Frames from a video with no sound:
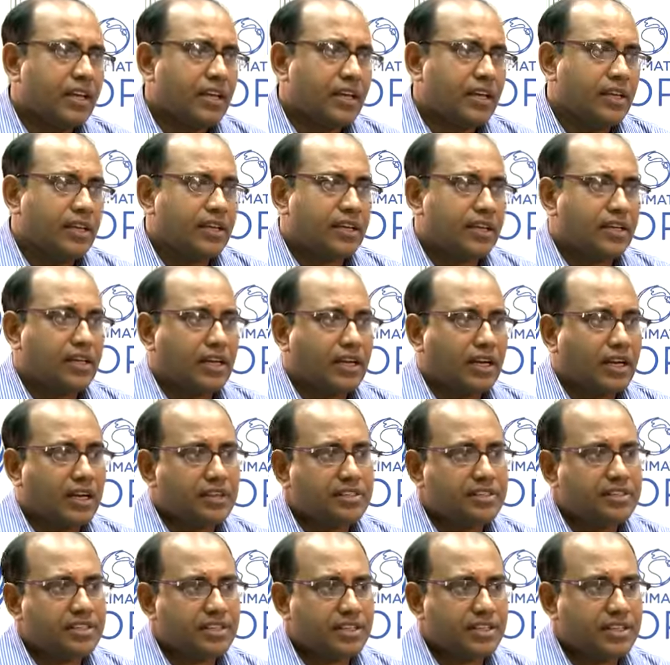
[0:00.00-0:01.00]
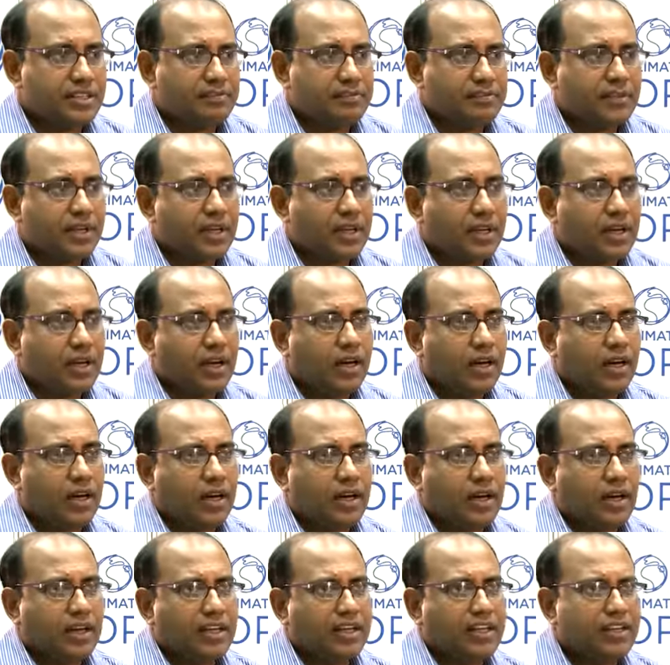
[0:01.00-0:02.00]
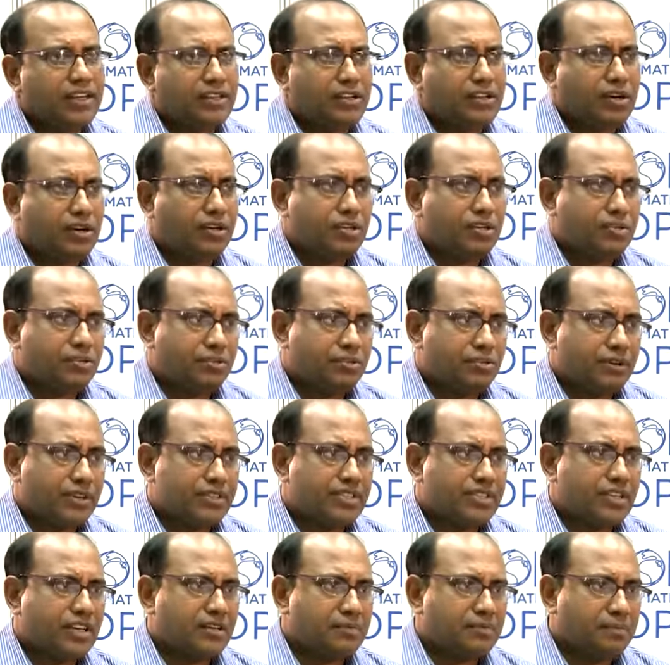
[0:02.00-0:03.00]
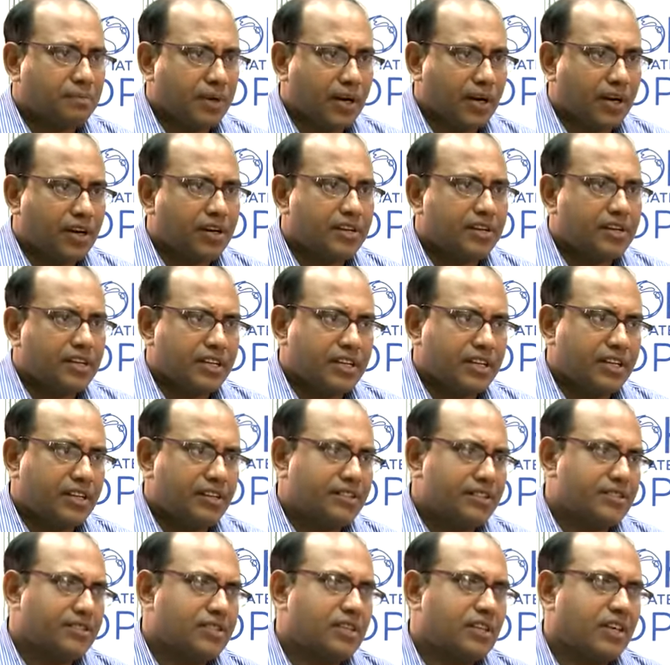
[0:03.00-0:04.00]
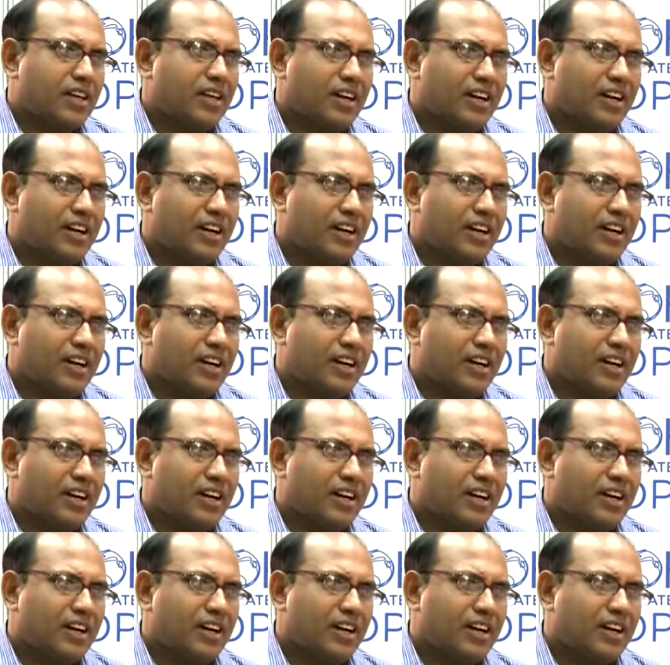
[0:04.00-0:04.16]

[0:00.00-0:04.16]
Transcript: In the country, uh, in northwestern part is